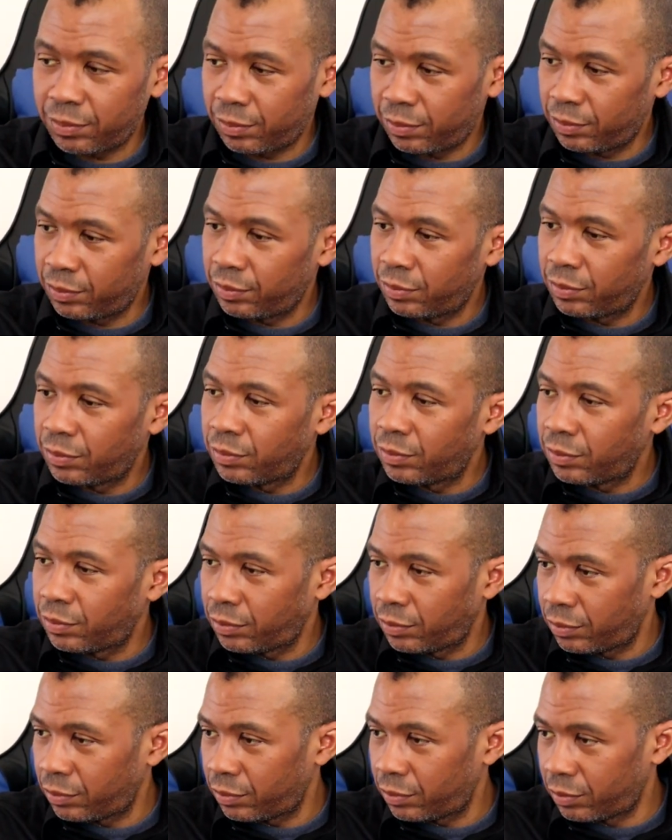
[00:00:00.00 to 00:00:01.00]

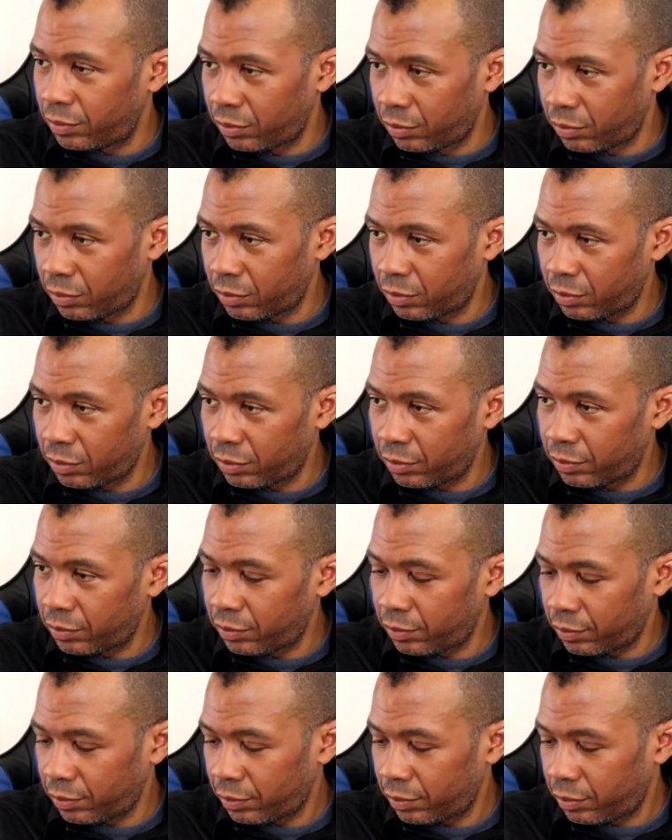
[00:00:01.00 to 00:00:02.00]

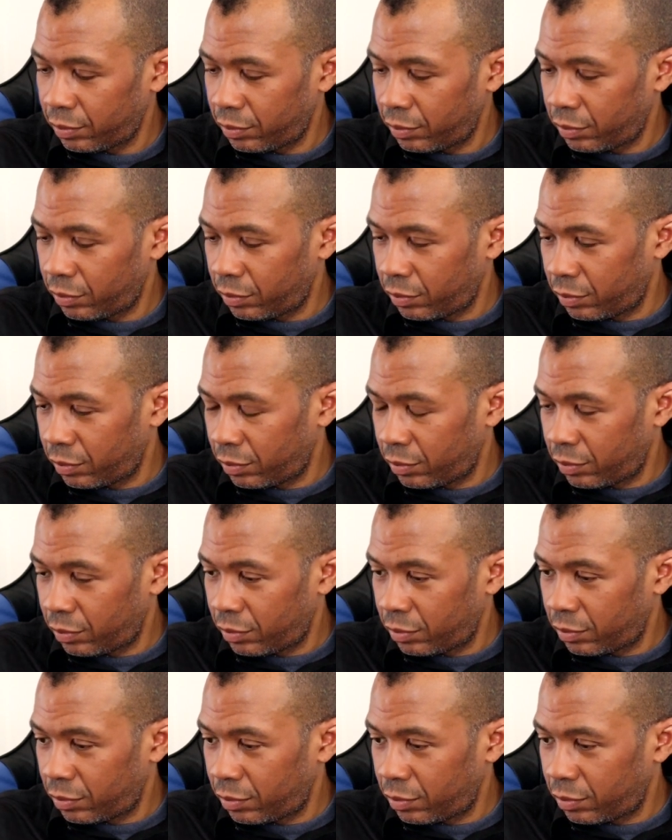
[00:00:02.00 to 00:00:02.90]
(no one is talking)